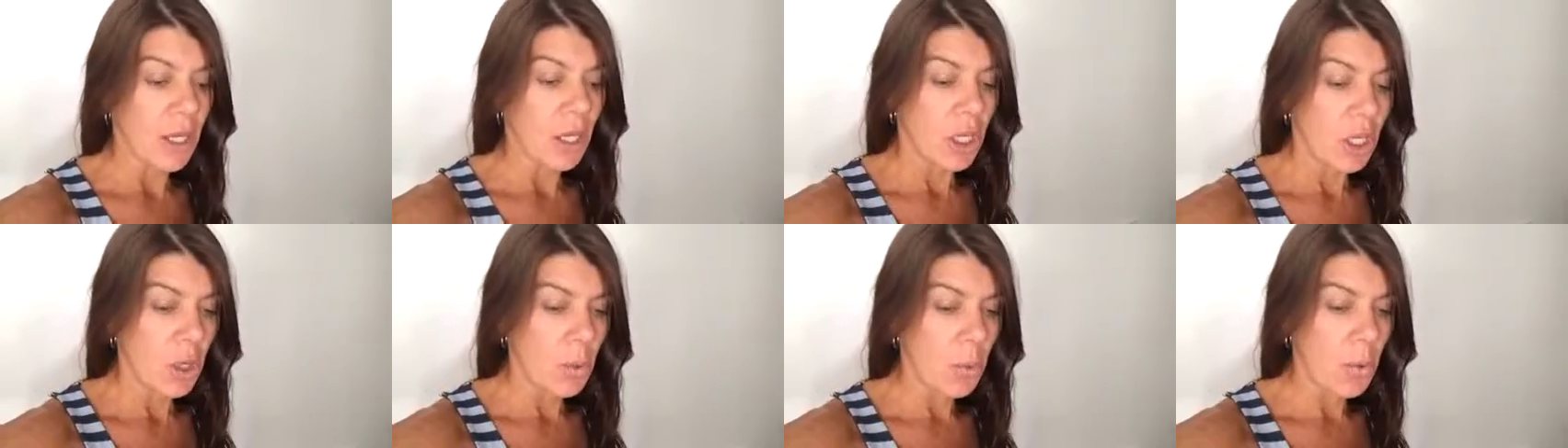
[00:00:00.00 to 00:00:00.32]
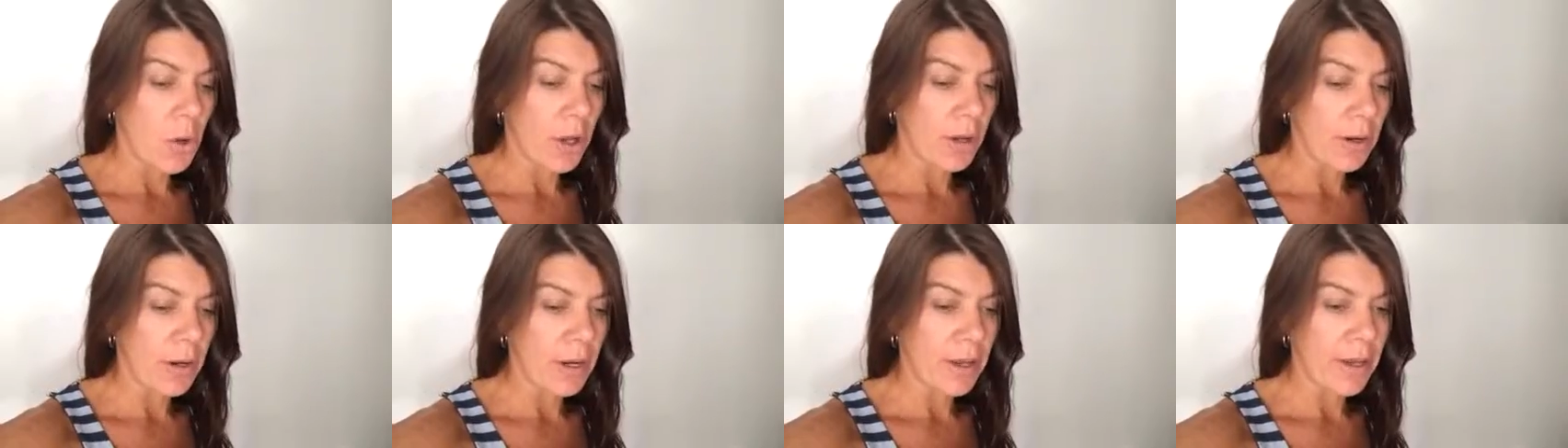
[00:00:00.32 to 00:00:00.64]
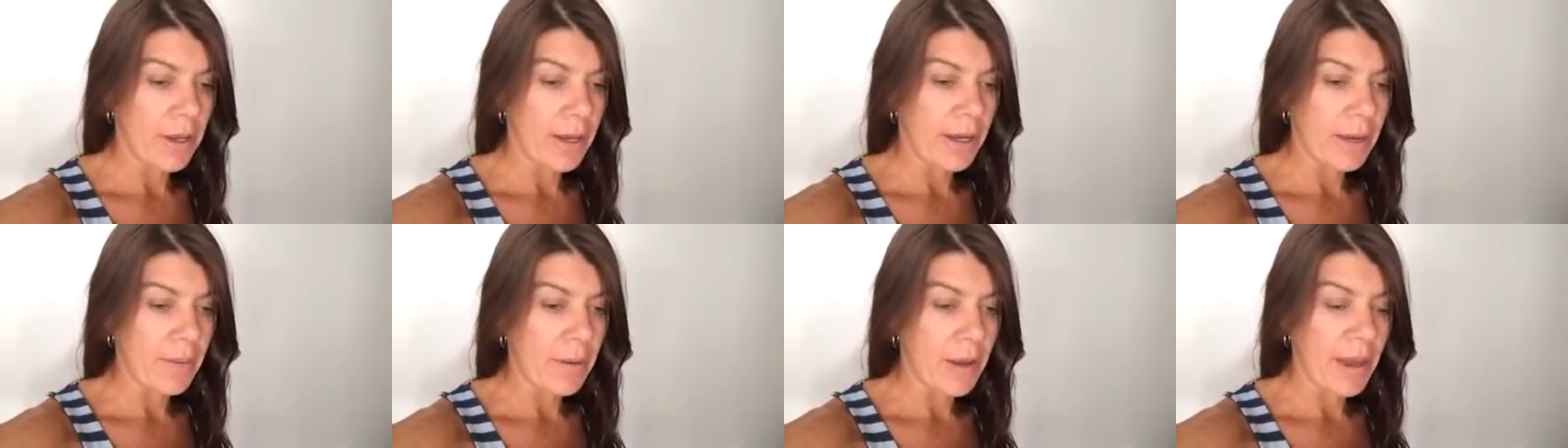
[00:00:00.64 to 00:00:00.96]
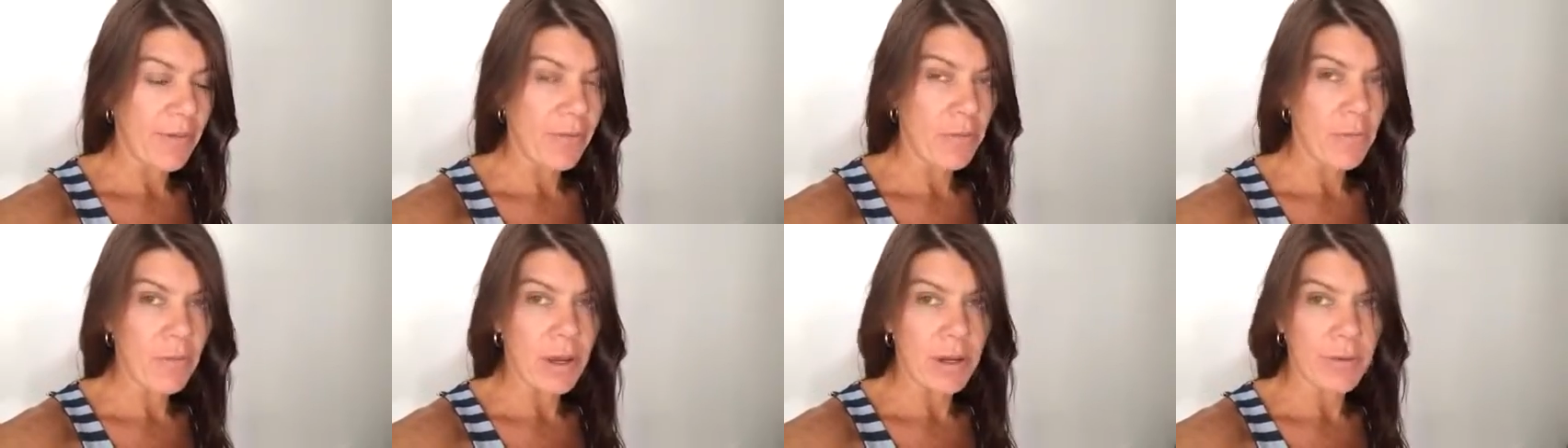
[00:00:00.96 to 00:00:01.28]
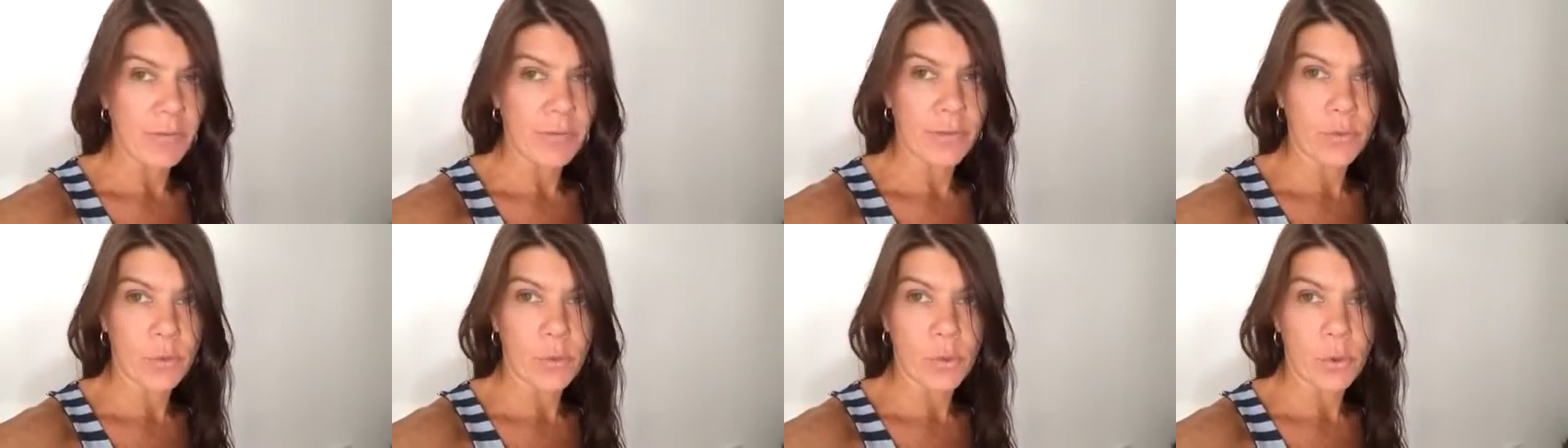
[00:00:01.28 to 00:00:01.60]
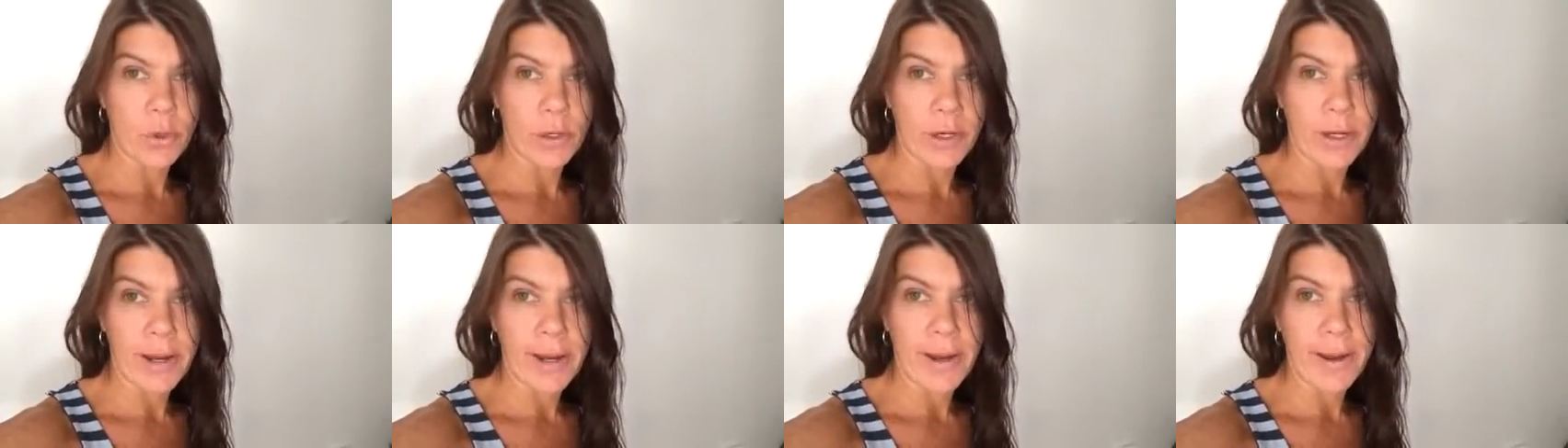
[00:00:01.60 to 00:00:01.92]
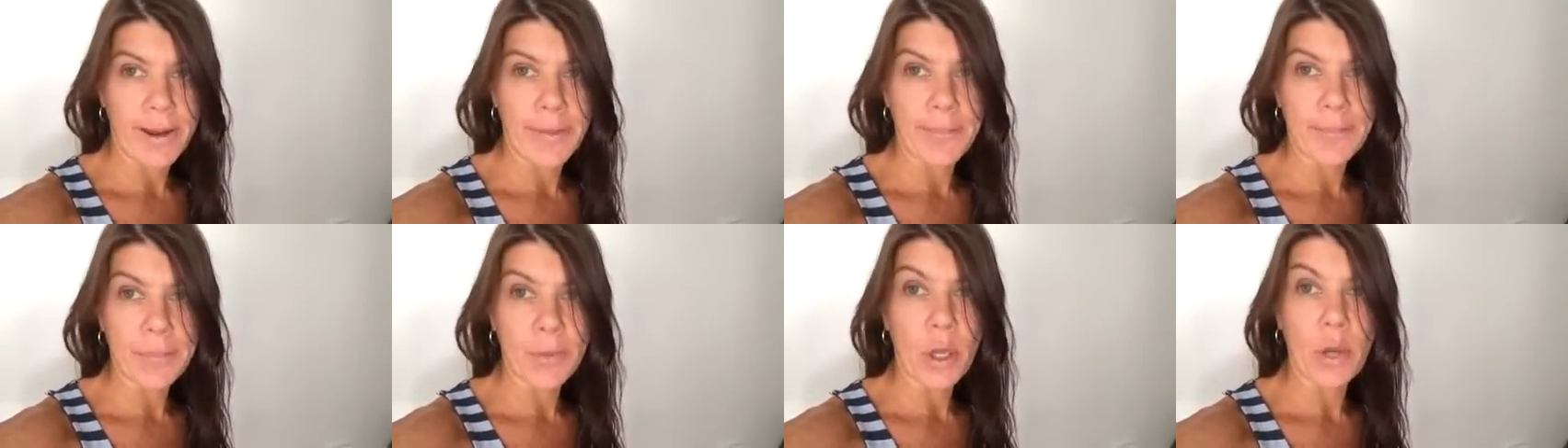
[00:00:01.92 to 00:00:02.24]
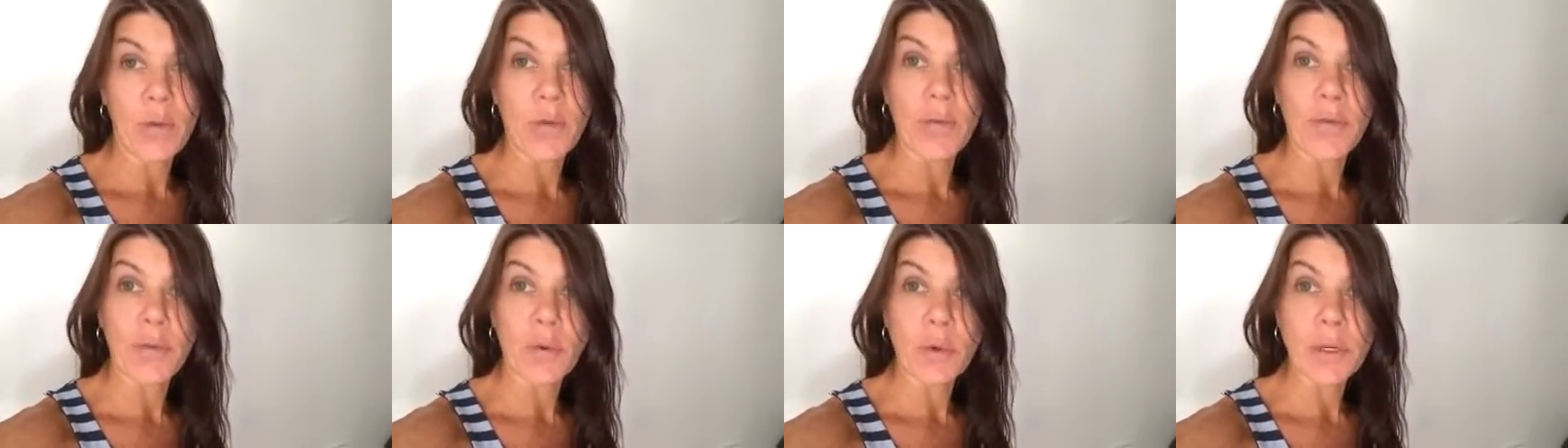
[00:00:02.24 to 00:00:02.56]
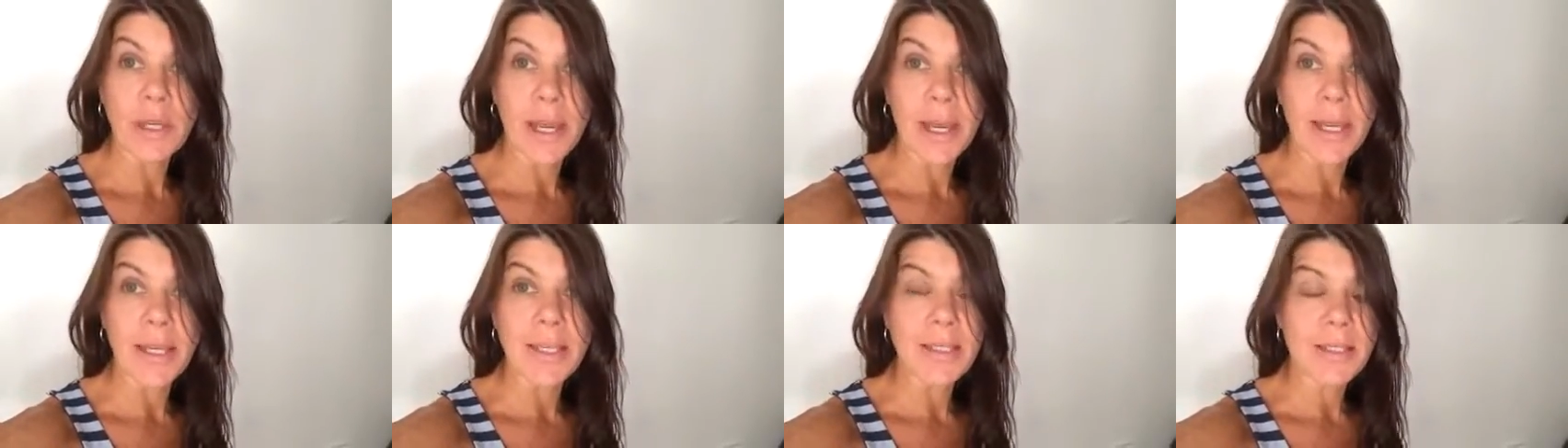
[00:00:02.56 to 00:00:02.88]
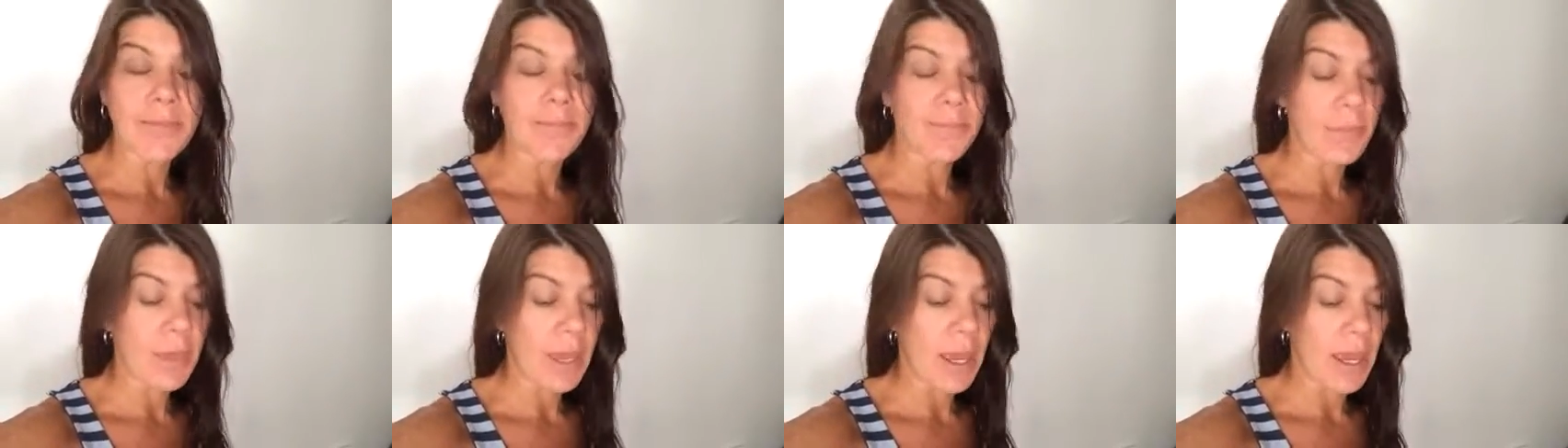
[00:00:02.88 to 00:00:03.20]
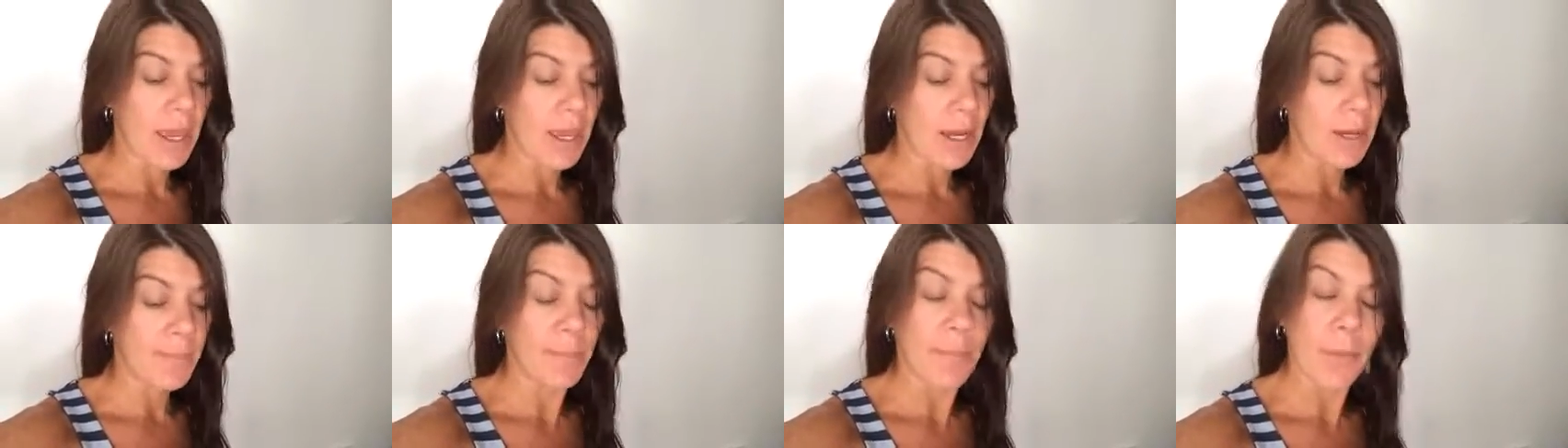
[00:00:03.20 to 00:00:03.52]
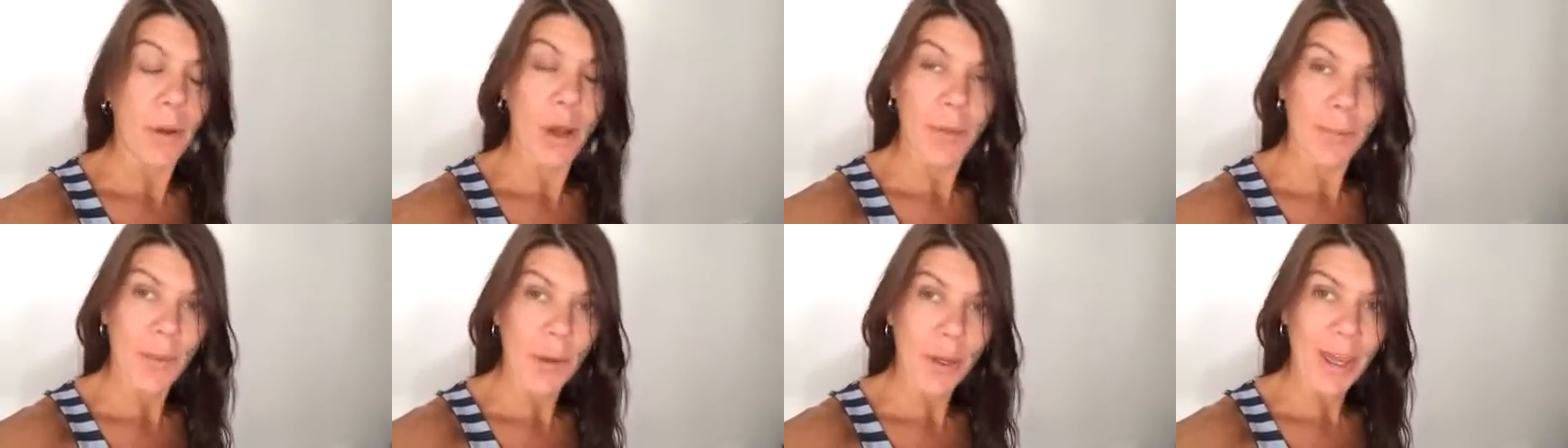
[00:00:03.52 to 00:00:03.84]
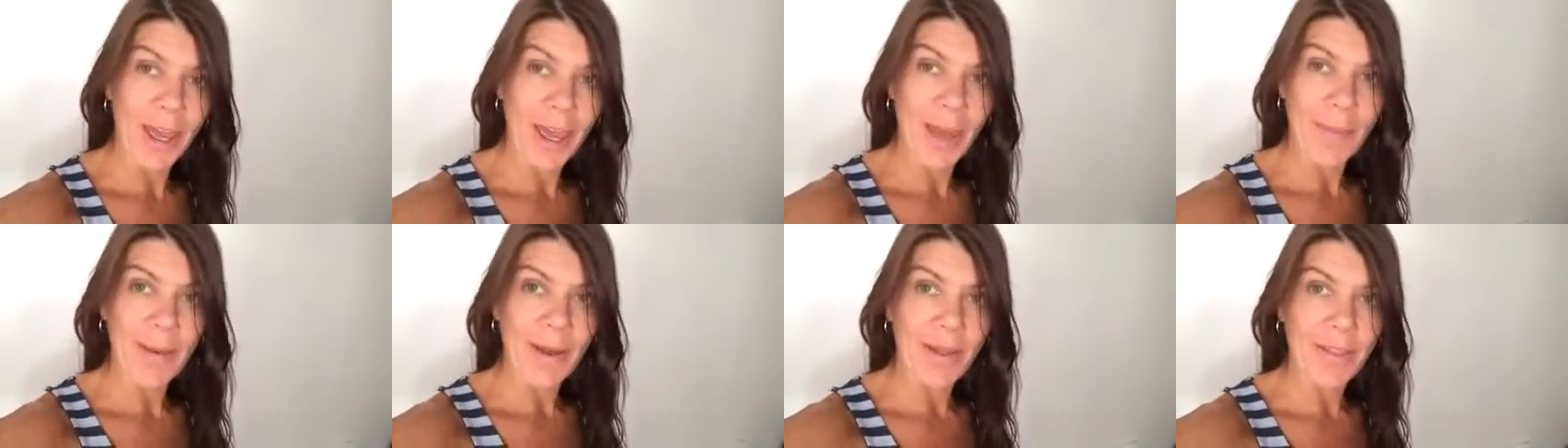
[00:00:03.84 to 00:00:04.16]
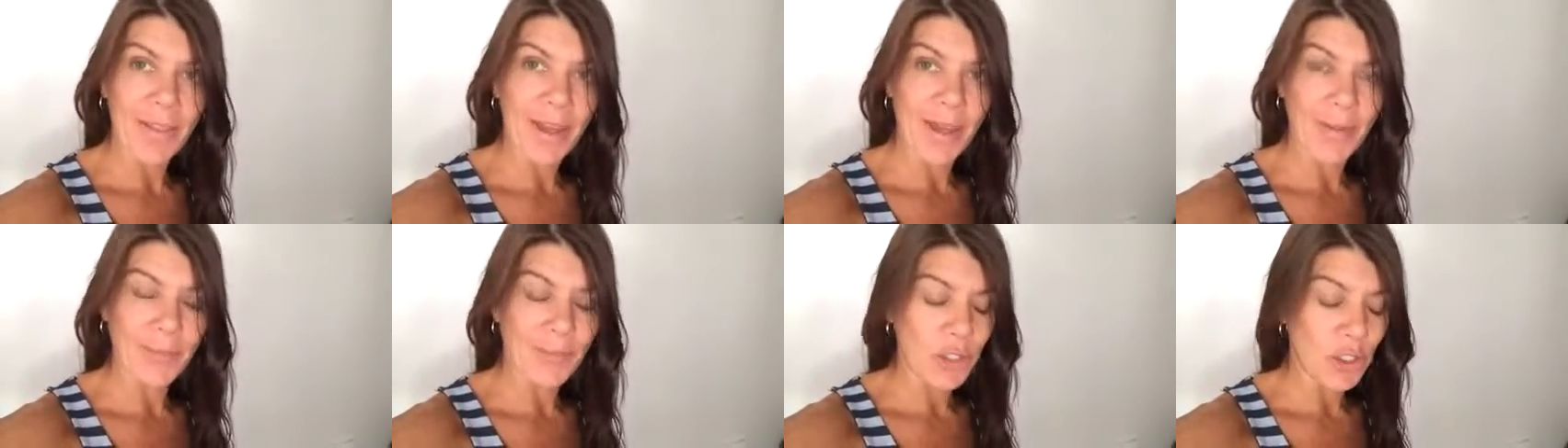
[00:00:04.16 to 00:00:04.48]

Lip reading: You know what, like, I haven't run for over 4 days, and I'm okay about that.